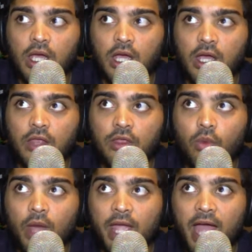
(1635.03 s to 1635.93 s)
The
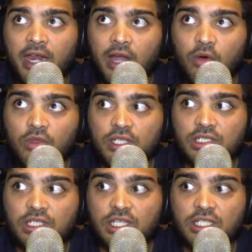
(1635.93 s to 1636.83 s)
way I know this
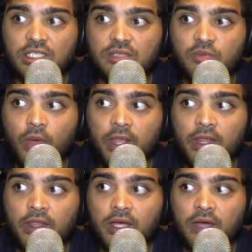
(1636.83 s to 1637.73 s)
is when
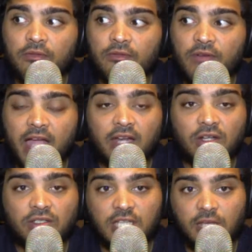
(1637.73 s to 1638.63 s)
the final
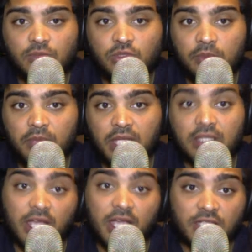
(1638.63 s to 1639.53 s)
teams were picked,
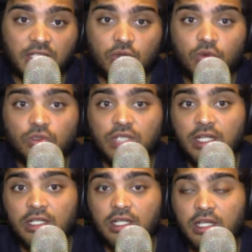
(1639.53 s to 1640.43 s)
the SA Schools
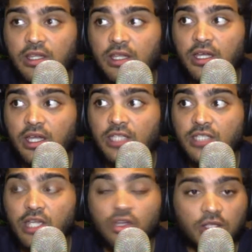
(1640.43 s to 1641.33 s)
and the SA
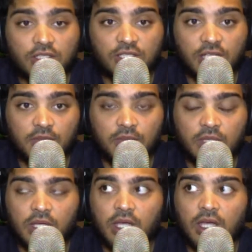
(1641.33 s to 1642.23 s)
Colts team,
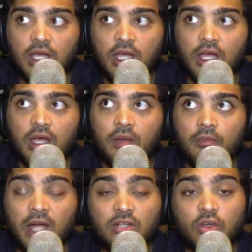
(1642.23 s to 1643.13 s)

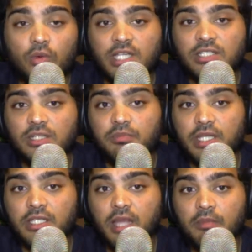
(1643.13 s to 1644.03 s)
Marco was actually
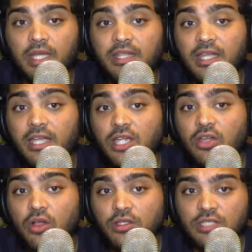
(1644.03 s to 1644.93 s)
picked up in the SA
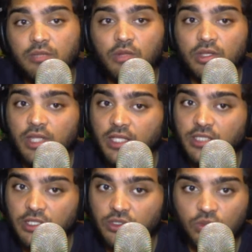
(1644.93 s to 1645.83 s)
Colts team, not the SA
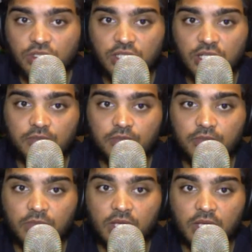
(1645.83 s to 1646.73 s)
Schools team.
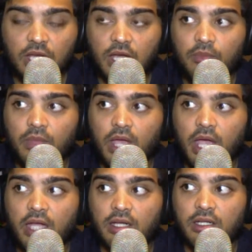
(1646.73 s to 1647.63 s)
And